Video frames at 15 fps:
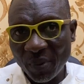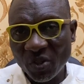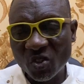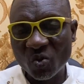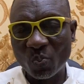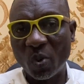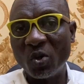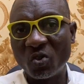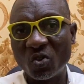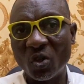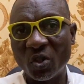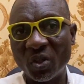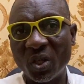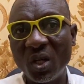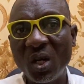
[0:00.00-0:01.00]
sponsored
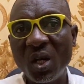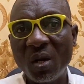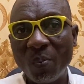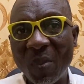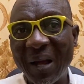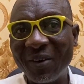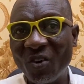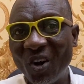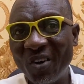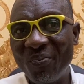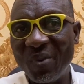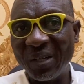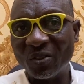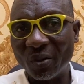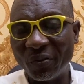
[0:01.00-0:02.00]
by
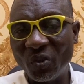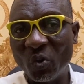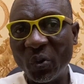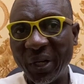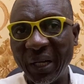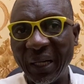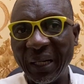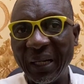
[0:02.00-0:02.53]
government of UK,